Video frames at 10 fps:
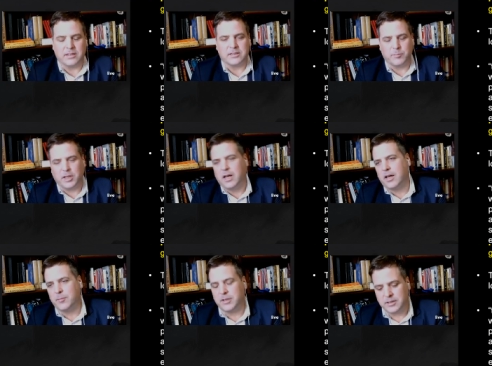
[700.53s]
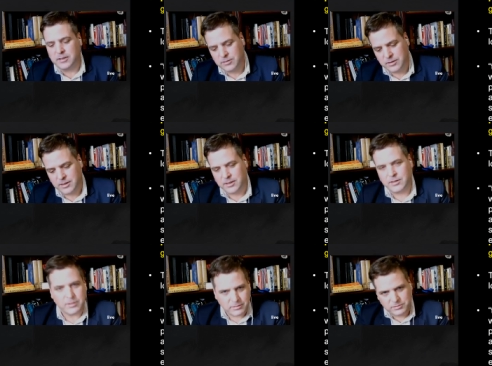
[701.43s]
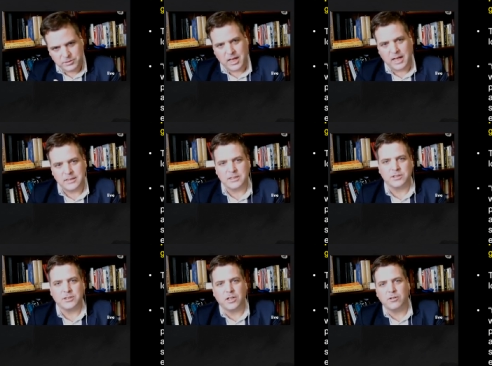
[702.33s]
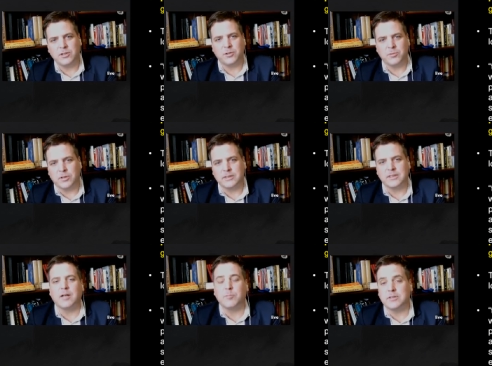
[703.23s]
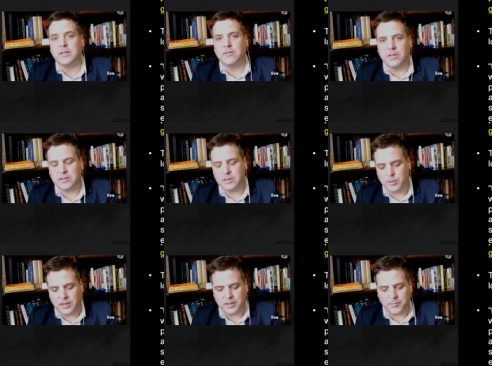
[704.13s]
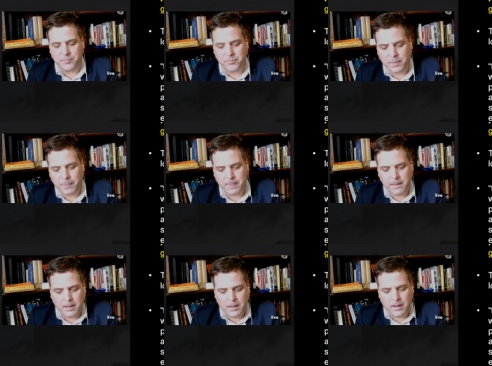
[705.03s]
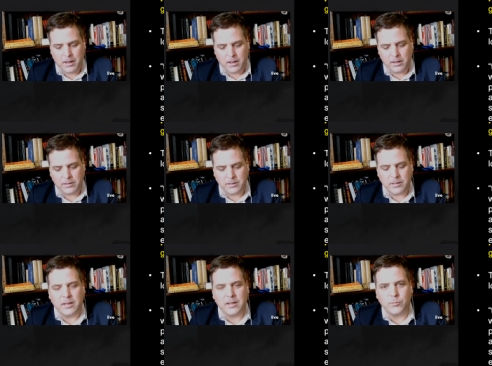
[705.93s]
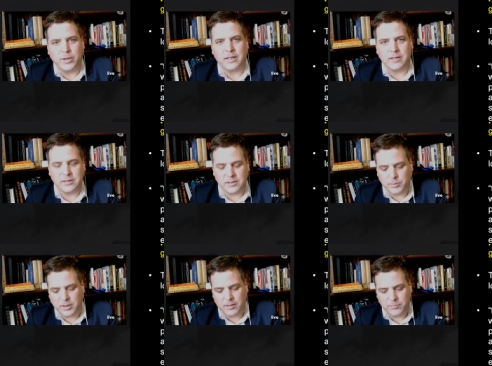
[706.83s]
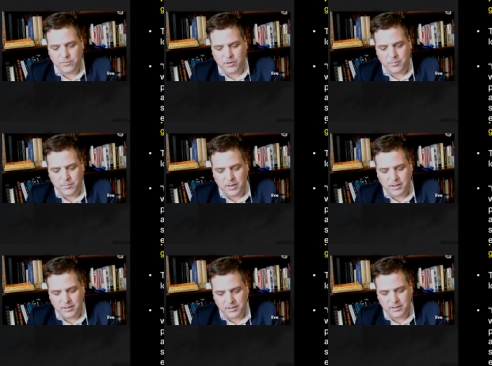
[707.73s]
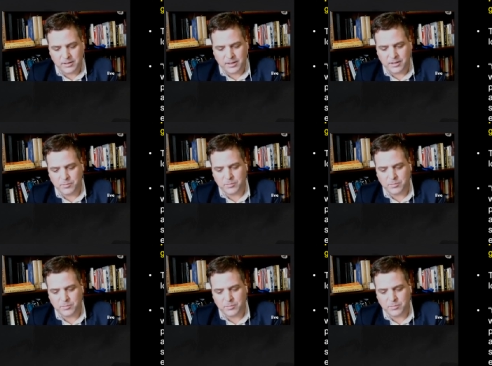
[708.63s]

sublime. And the slides I just showed you were examples of the sublime. Uh, and we get the sublime from uh, a